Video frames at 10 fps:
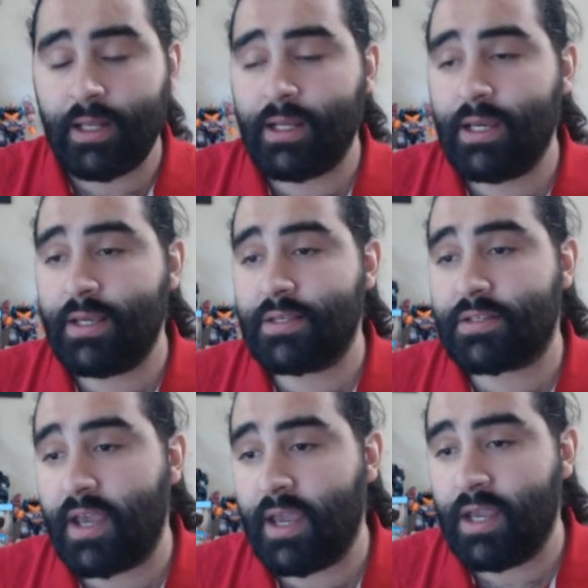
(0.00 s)
it
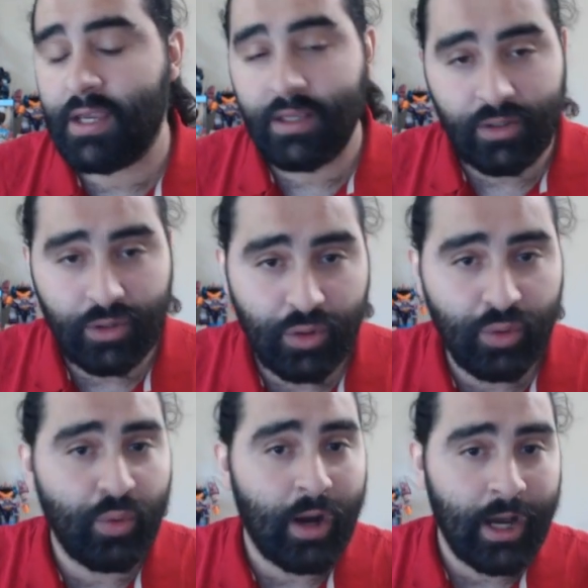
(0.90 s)
is a
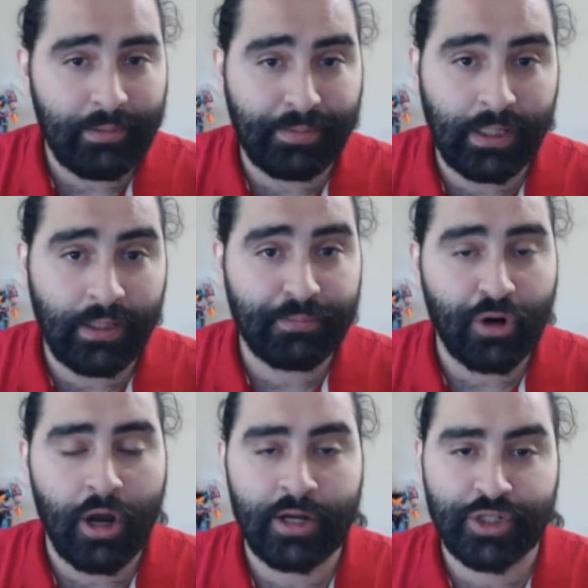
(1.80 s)
new IP
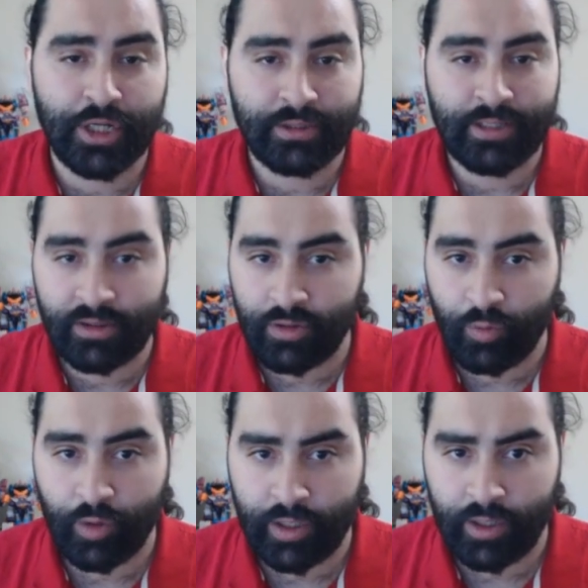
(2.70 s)
project that they're
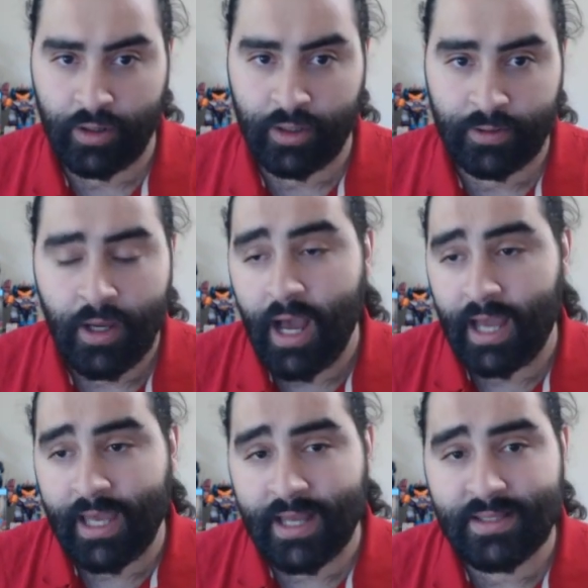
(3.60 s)
working on. I
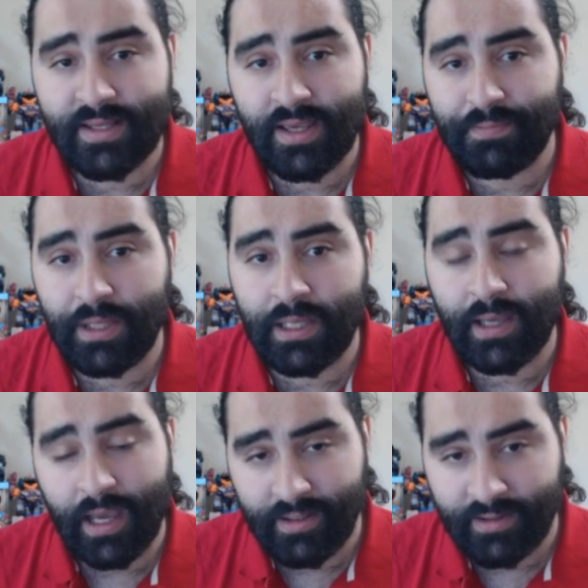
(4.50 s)
can't see it
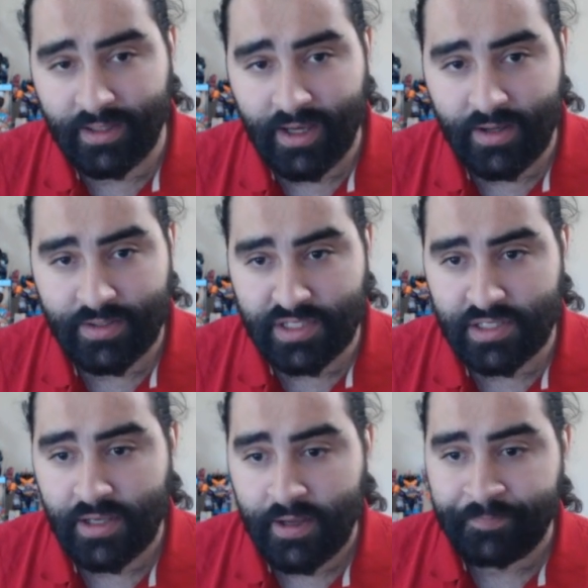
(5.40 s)
being anything
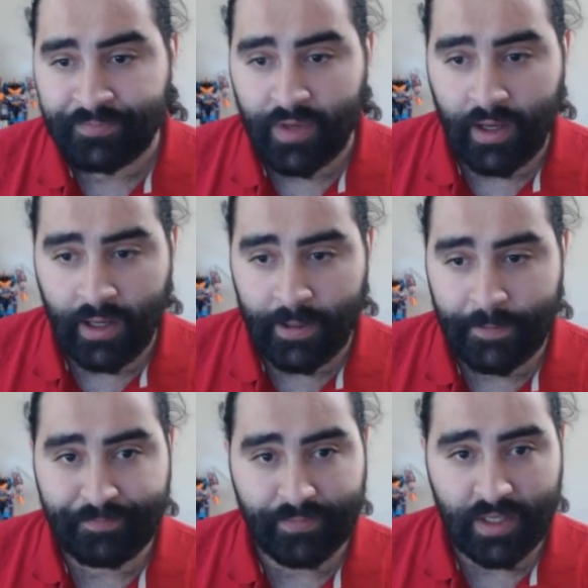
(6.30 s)
else,
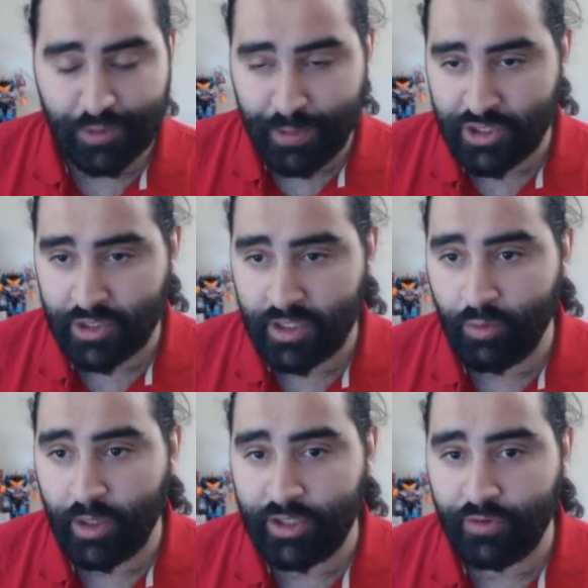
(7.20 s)
especially
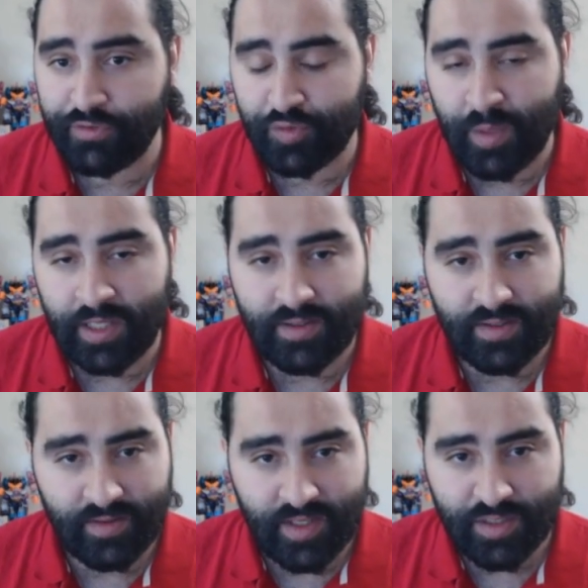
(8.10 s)
when you've spent
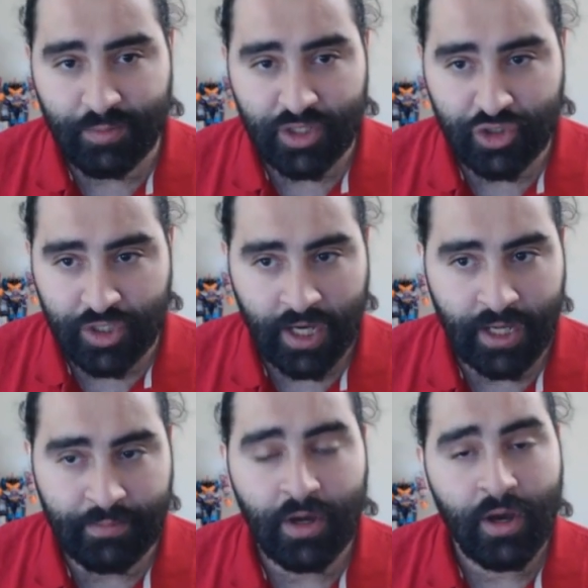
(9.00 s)
this much
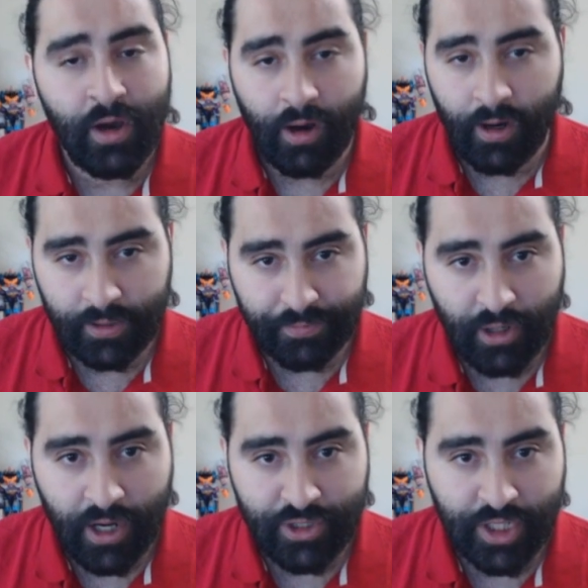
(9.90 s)
time on a
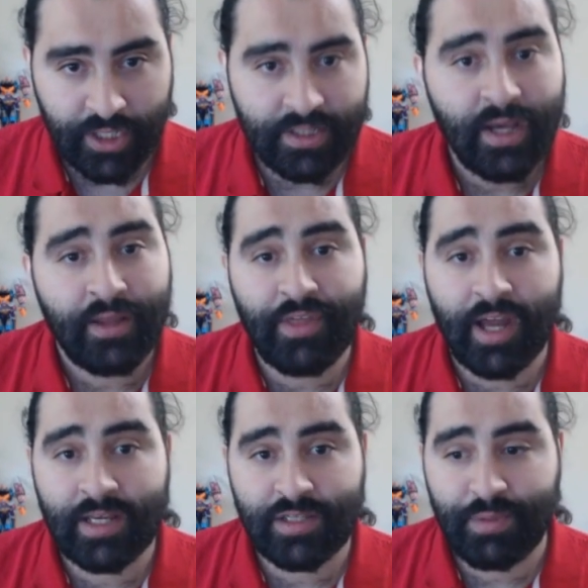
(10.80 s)
project
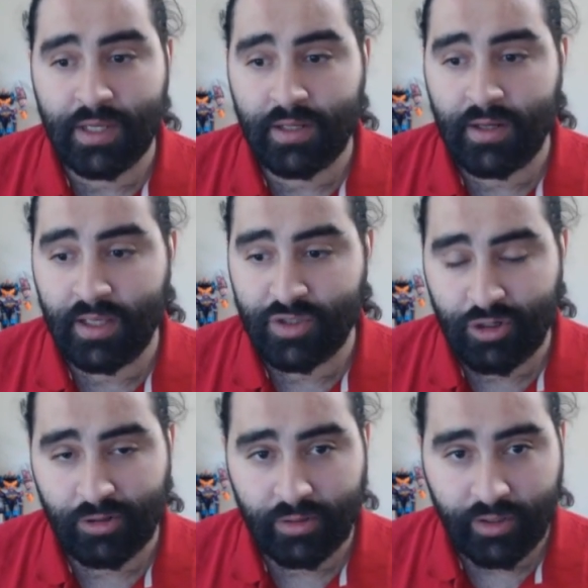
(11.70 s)
that has been
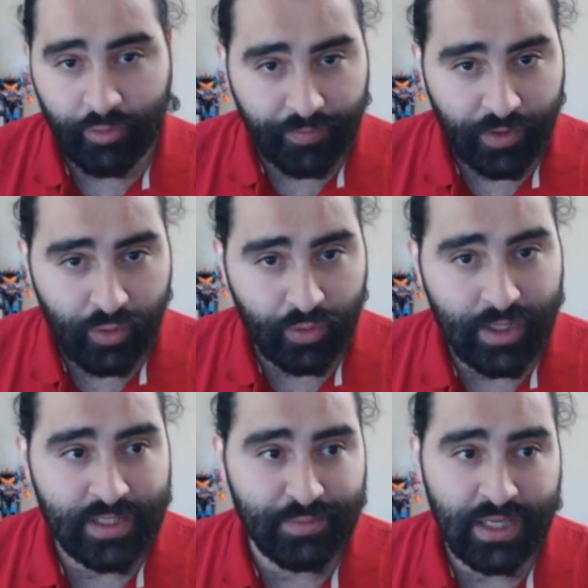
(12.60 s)
internally reviewed
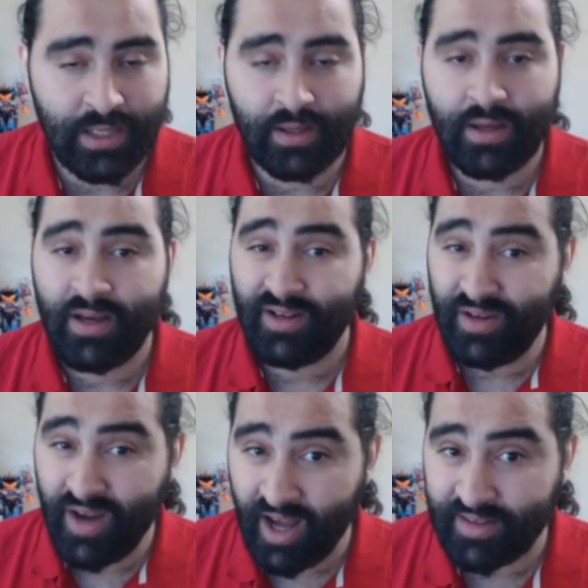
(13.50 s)
as being
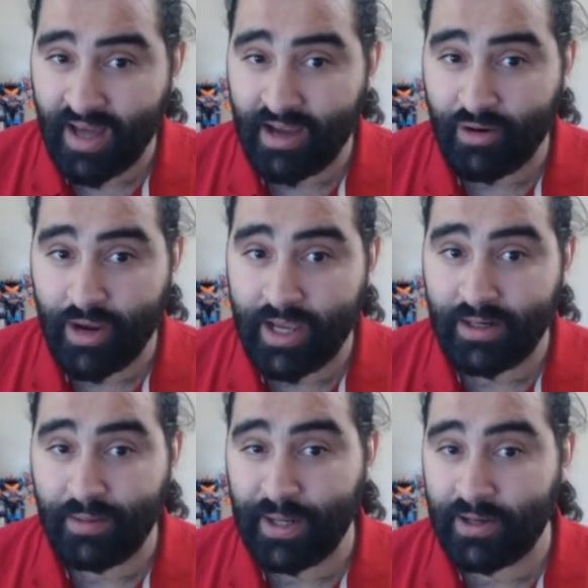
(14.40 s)
not that
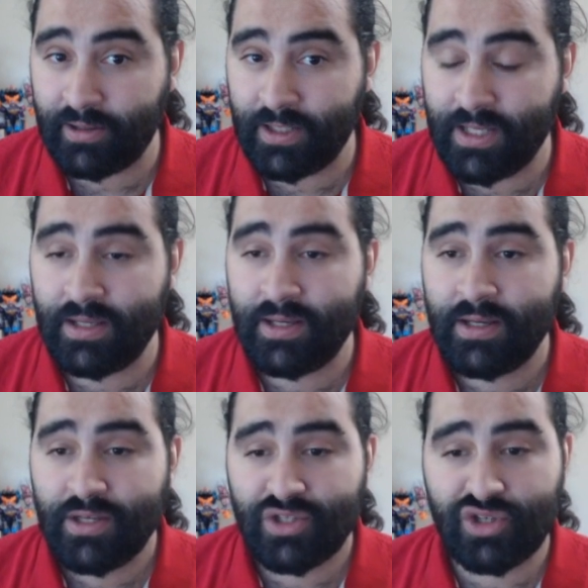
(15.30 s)
great, apparently.
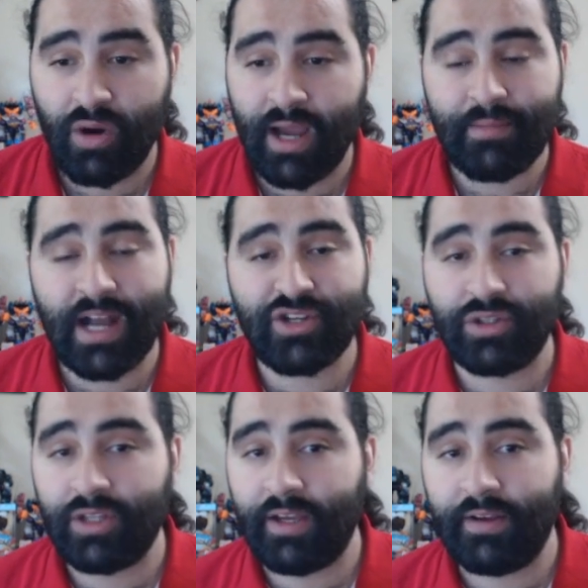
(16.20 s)
So I
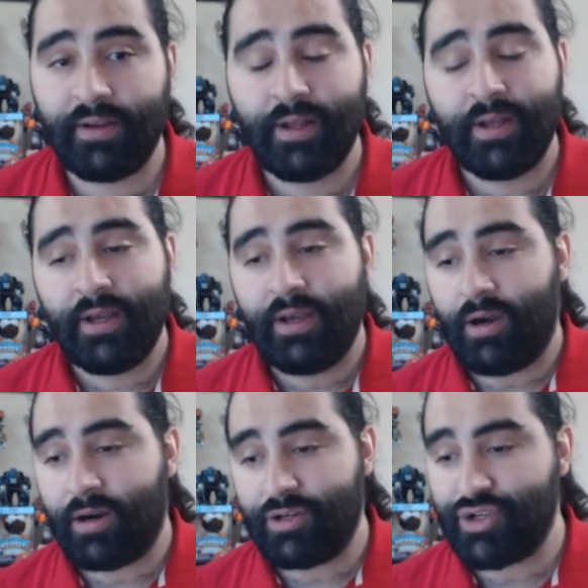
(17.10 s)
imagine they
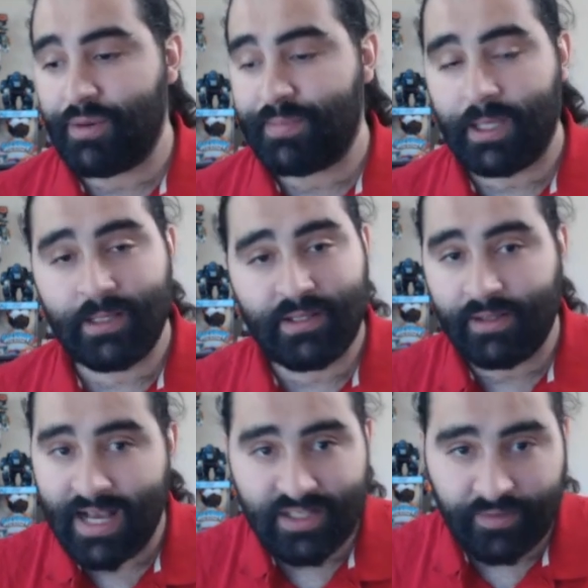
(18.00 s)
are jumping into
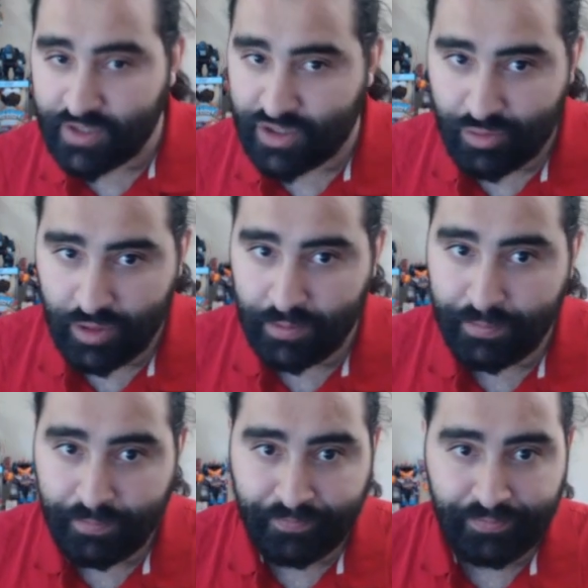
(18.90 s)
Last of Us 3
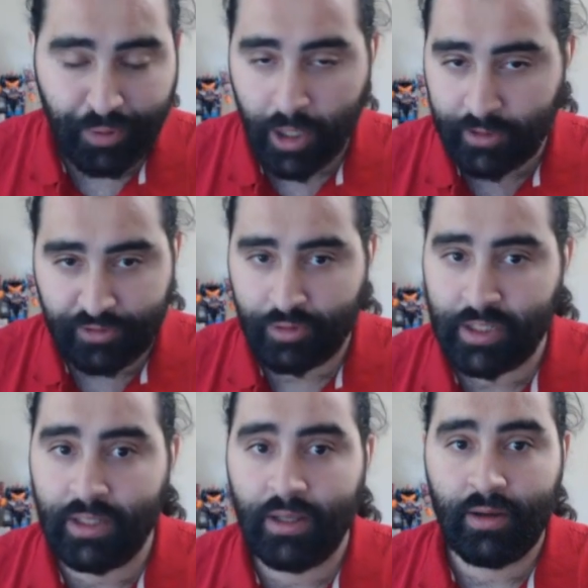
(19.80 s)
Part
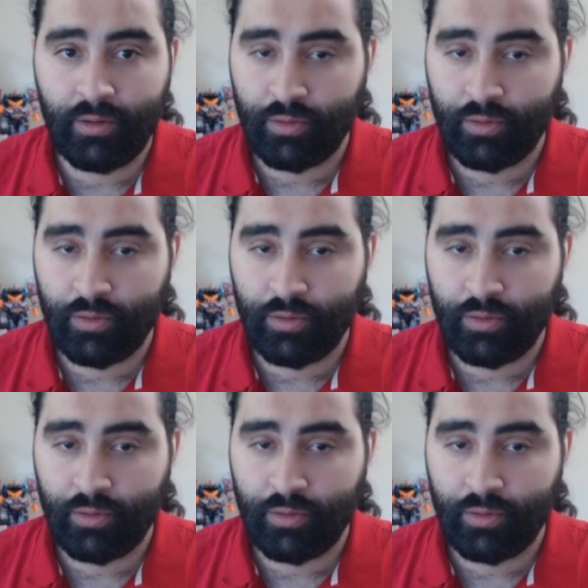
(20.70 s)
3